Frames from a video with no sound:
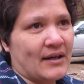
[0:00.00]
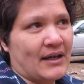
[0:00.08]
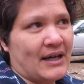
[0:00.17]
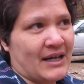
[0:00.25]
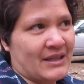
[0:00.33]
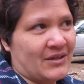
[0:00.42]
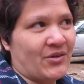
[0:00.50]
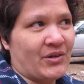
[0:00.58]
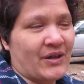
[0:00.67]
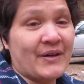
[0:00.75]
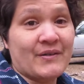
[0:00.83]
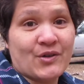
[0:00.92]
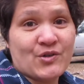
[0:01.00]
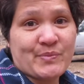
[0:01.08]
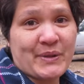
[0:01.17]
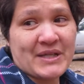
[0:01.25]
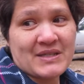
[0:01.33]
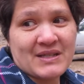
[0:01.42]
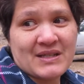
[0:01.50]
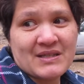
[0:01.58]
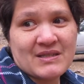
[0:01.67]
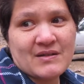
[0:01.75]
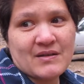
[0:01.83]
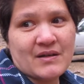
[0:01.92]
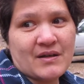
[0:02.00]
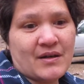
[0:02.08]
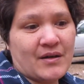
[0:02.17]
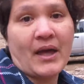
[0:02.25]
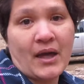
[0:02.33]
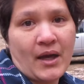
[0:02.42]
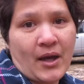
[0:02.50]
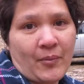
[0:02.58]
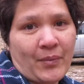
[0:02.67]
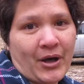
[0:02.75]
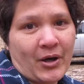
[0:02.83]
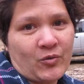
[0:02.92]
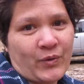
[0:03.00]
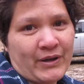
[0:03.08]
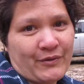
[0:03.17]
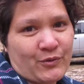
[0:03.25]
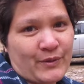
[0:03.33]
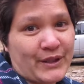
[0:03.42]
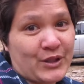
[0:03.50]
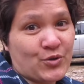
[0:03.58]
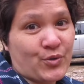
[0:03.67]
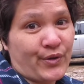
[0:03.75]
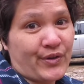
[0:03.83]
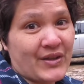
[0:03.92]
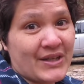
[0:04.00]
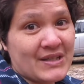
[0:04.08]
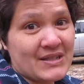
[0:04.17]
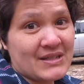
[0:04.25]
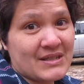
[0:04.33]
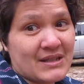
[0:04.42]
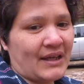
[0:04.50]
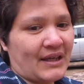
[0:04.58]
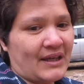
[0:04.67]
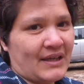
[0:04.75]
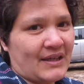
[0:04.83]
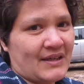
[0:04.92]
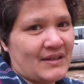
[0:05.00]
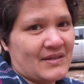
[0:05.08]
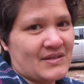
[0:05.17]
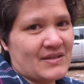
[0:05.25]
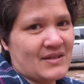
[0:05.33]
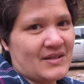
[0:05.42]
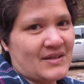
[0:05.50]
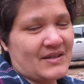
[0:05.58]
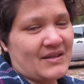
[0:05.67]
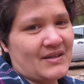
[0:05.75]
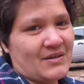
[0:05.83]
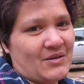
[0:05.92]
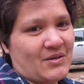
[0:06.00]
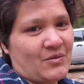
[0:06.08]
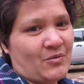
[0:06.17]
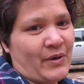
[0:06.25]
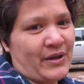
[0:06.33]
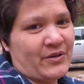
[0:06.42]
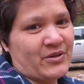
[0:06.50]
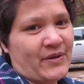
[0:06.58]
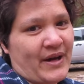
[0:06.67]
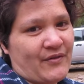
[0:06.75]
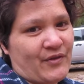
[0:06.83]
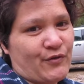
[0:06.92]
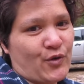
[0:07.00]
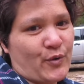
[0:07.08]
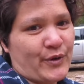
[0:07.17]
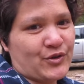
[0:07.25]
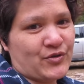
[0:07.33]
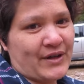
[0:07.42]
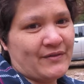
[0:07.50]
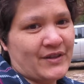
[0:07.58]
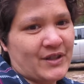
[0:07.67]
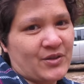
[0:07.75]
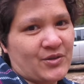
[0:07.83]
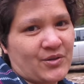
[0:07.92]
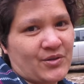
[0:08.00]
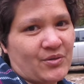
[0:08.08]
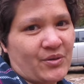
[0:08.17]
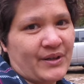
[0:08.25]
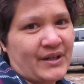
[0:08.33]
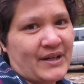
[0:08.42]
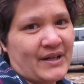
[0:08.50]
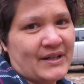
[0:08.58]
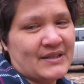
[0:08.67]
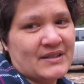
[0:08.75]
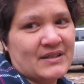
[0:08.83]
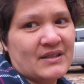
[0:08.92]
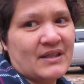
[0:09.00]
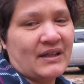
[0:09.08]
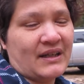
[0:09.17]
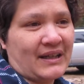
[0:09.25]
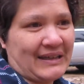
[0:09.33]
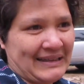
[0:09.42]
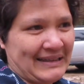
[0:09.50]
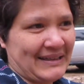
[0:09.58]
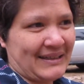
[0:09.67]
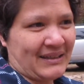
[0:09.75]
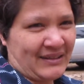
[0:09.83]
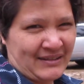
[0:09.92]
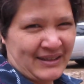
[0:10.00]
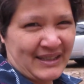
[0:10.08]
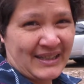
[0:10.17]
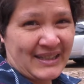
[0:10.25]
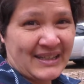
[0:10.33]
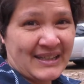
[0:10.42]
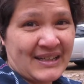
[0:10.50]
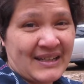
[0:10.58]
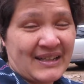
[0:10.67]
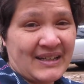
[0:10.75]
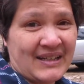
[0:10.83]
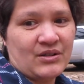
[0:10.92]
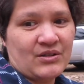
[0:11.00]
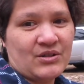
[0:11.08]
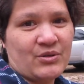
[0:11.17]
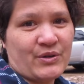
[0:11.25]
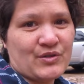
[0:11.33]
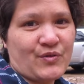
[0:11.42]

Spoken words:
And there are a lot of those places. But one of the really cool things is whether you have a four-wheel drive vehicle or not, the U.S.